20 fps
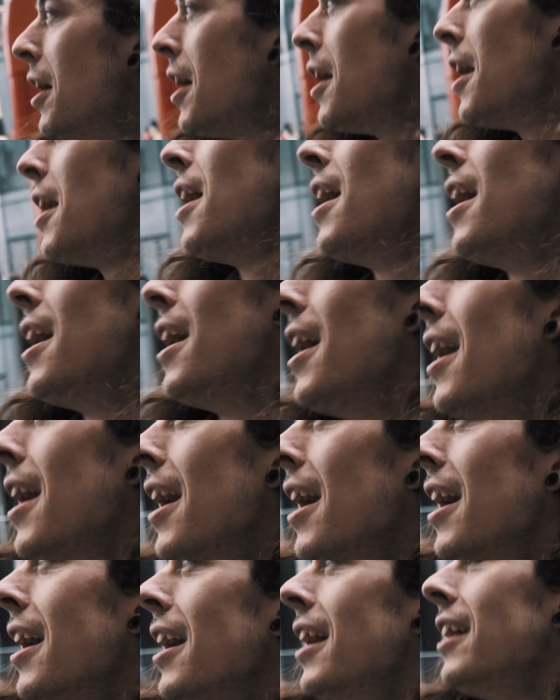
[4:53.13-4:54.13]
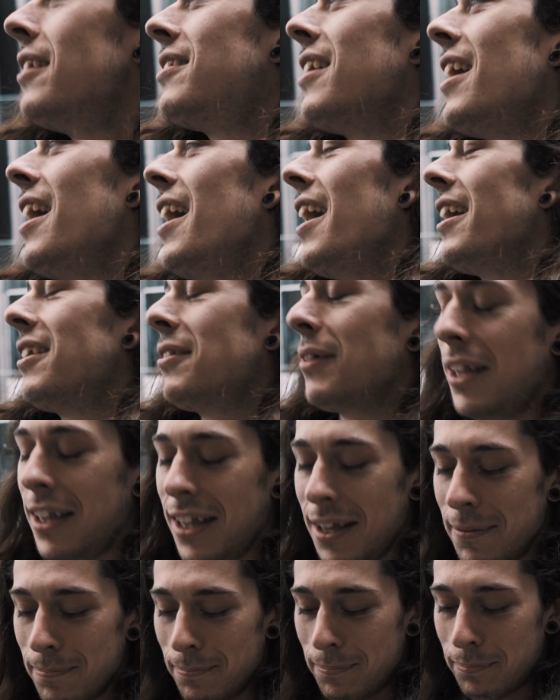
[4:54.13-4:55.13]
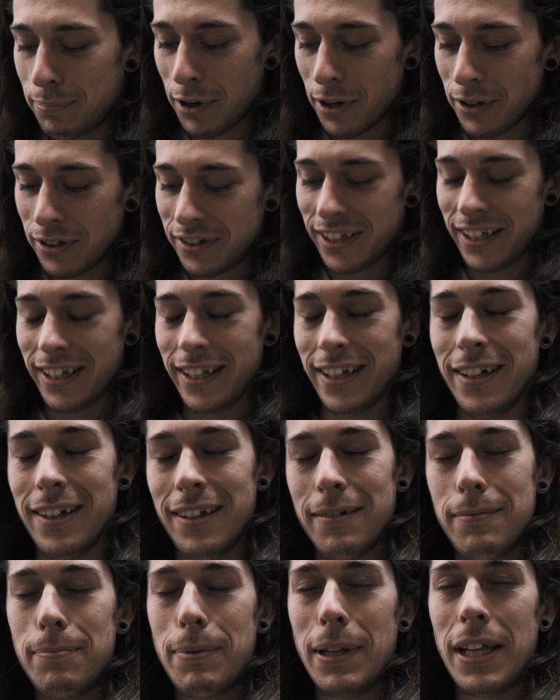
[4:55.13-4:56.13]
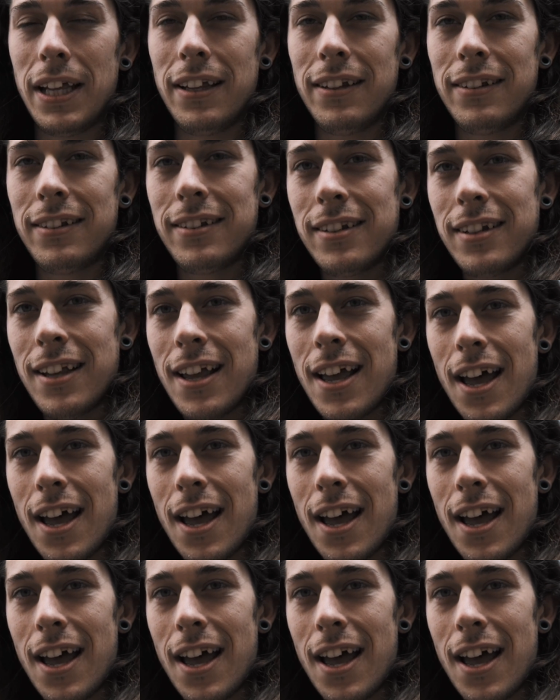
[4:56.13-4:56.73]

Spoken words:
sorts. It's one of them protein beers.